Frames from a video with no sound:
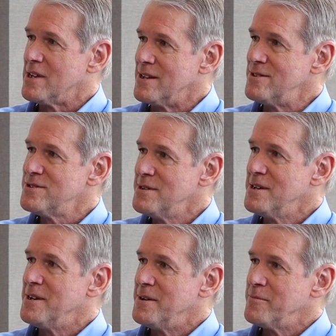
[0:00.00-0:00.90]
lines,
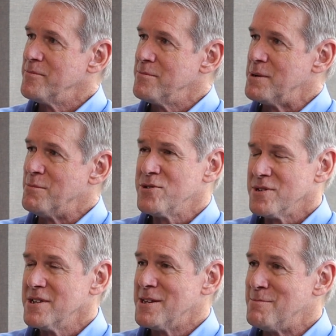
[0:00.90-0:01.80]
but
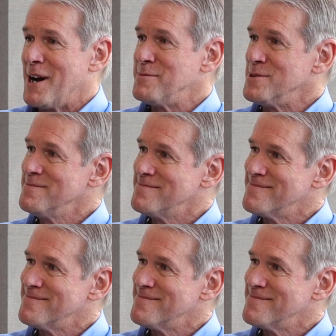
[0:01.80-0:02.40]
mostly in the Bible.